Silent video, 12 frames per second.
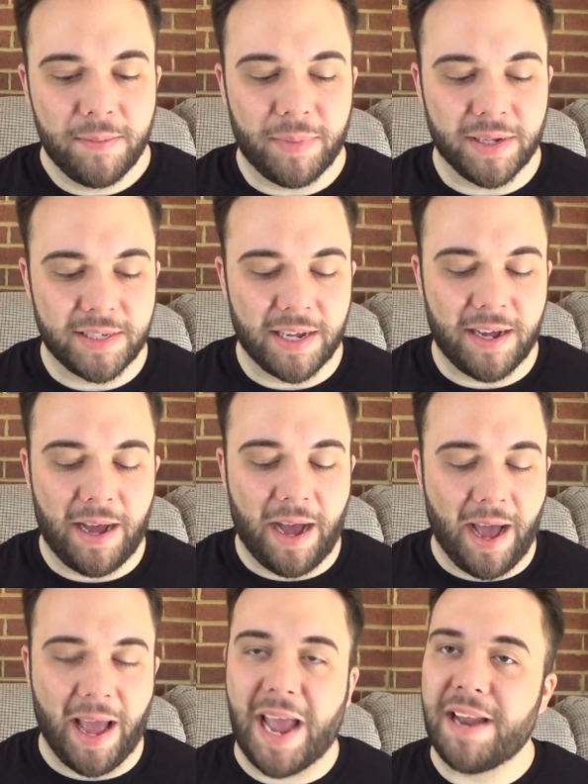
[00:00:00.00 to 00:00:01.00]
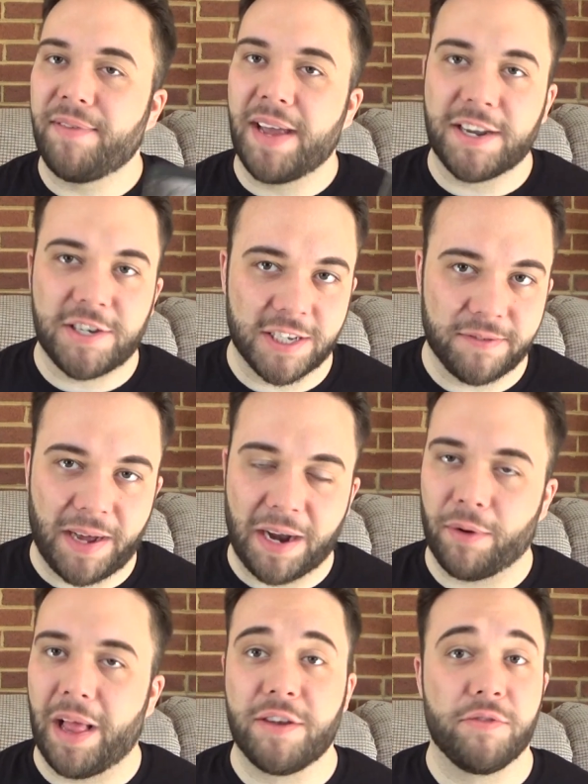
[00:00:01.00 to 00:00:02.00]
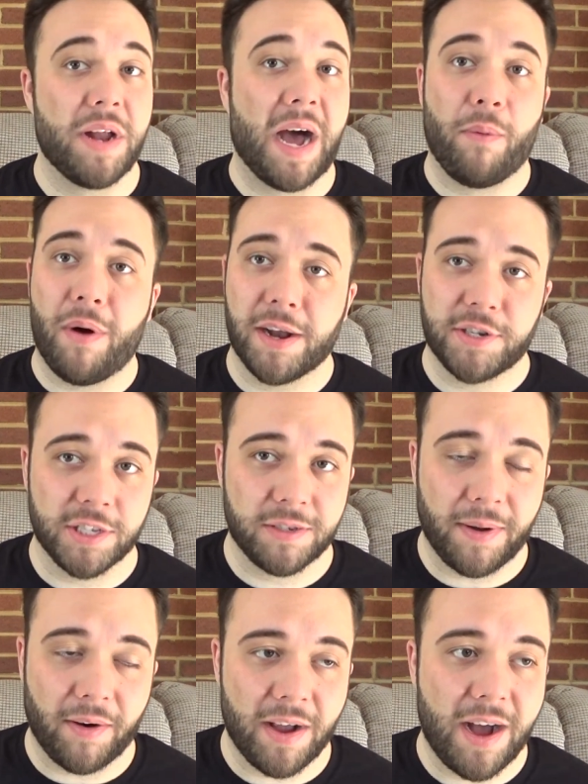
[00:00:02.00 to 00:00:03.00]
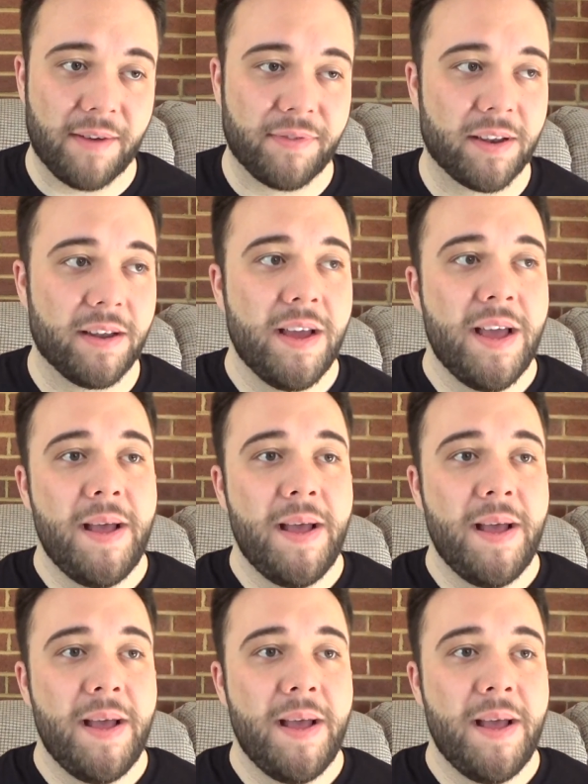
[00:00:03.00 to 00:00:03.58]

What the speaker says: But I hate VHS Viral. I do not watch this very often.